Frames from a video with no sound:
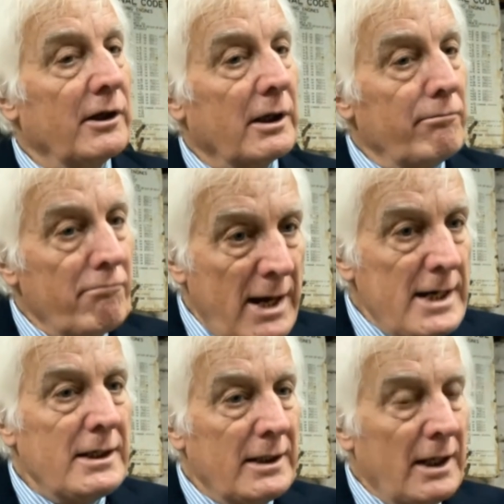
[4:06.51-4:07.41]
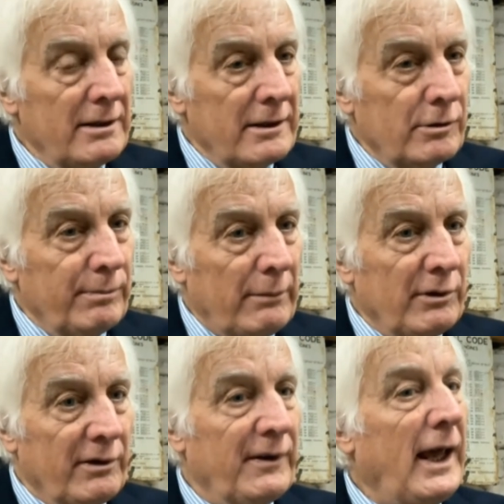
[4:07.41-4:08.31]
So you can measure those little
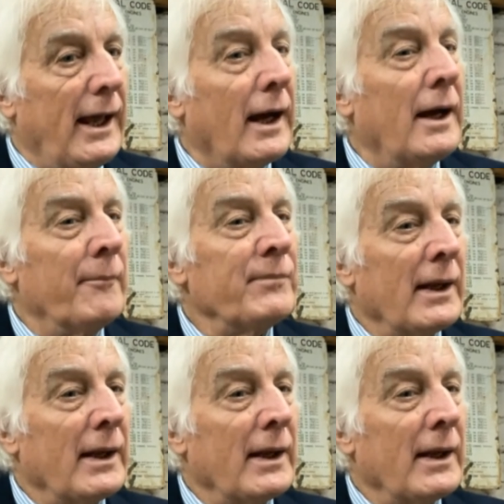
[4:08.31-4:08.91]
bubbles of air